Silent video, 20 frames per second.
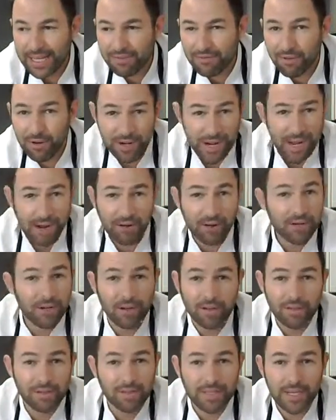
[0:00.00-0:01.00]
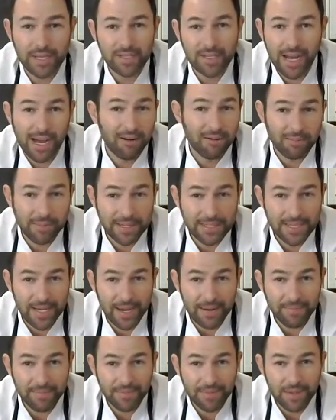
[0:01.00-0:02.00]
for an hour consultation, hour of my
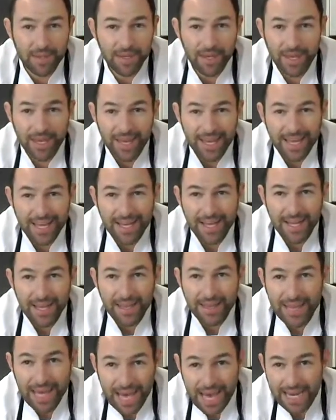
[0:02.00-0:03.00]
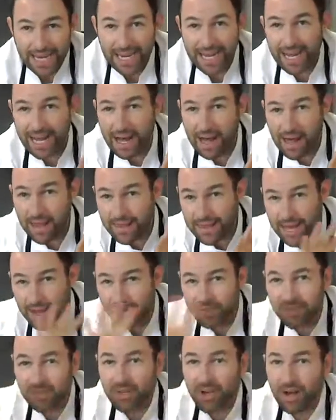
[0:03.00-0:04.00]
time. That
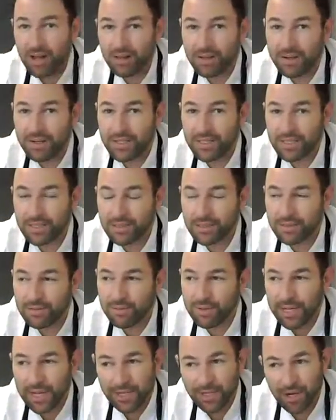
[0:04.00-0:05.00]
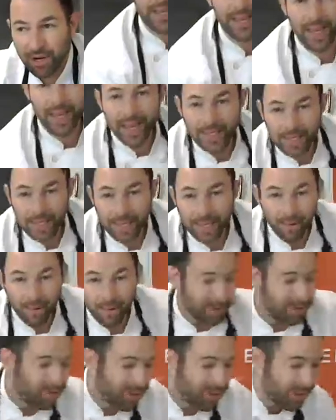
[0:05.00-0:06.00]
$1,000, we're not trying, it's
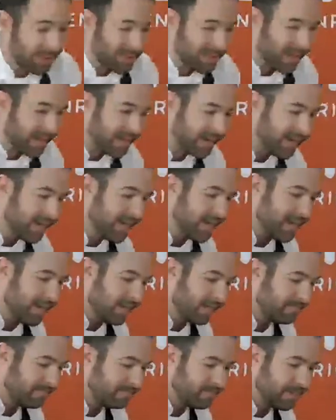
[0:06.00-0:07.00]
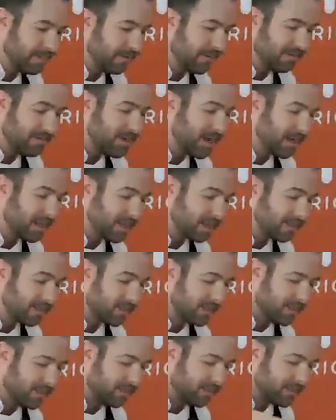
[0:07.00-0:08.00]
totally worth it. You have nothing
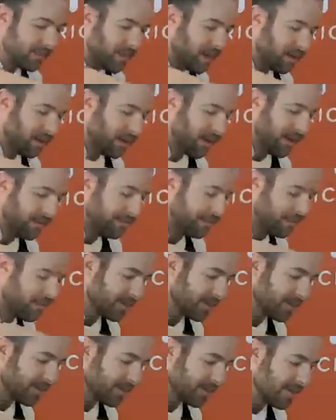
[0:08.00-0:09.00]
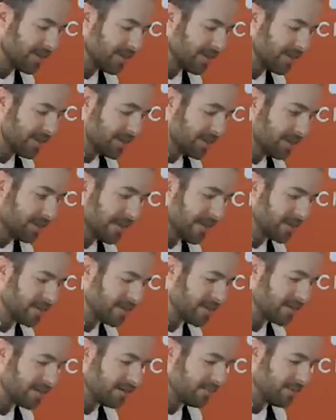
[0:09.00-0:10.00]
to lose. All right,
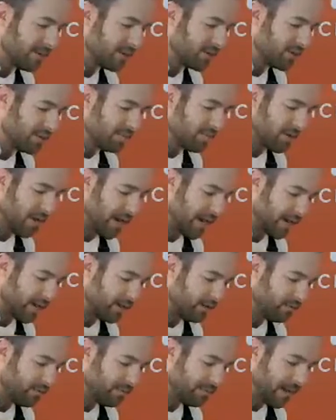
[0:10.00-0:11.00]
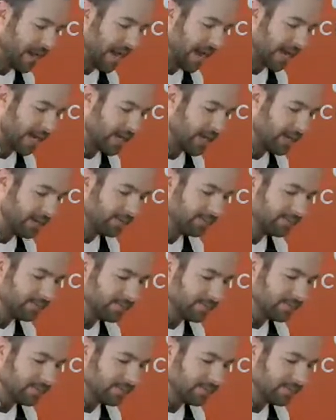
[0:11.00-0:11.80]
that's the commercial break. We're back,